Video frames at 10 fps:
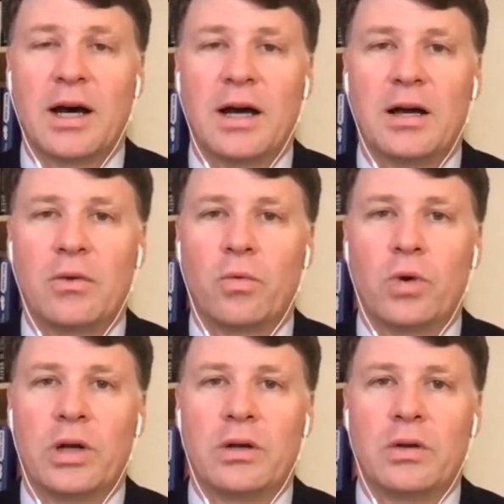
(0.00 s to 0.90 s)
Uh,
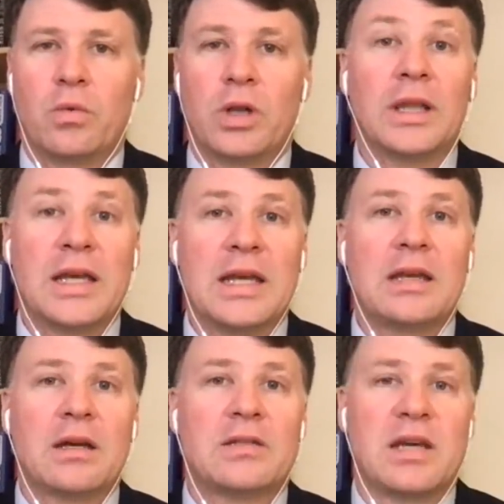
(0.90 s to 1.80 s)
would would
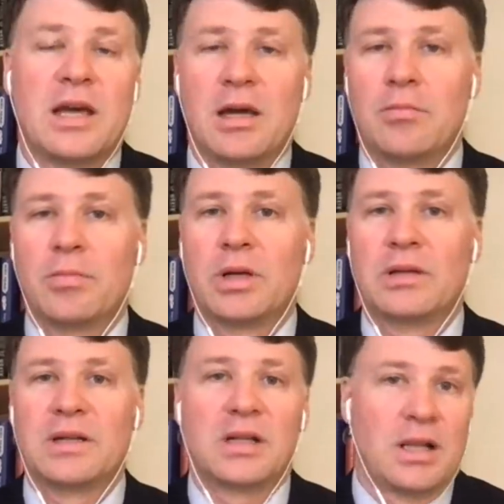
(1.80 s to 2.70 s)
lead to him
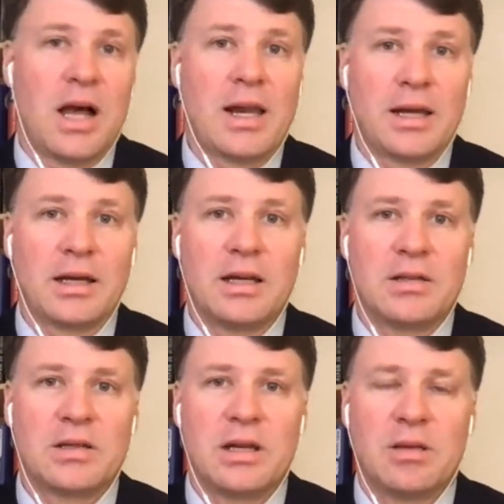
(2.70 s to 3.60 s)
declining in
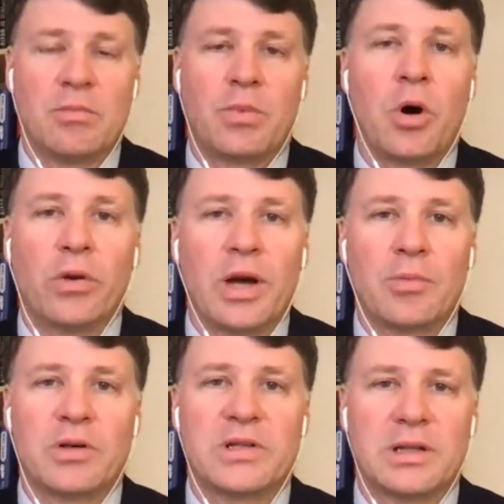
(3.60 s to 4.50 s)
his in poll
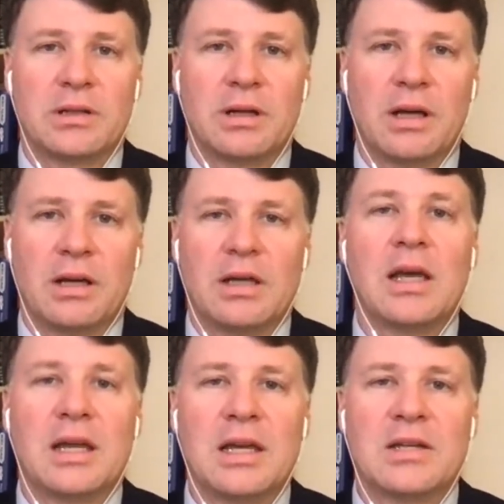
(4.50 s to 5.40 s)
numbers in
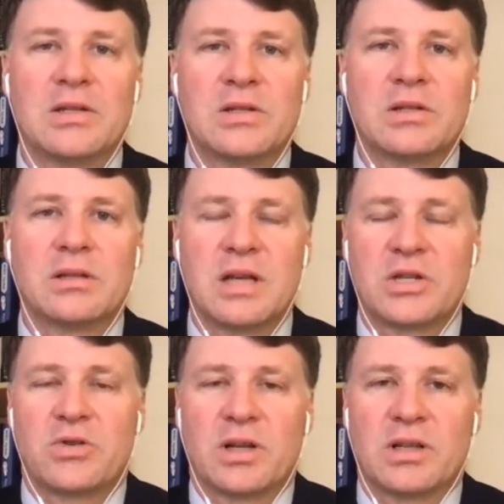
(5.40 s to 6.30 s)
in in his
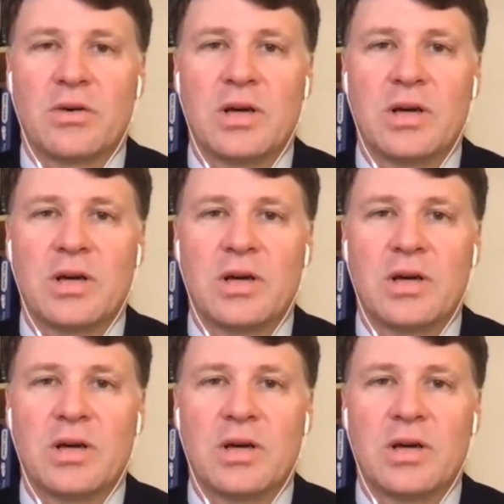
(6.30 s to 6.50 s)
district.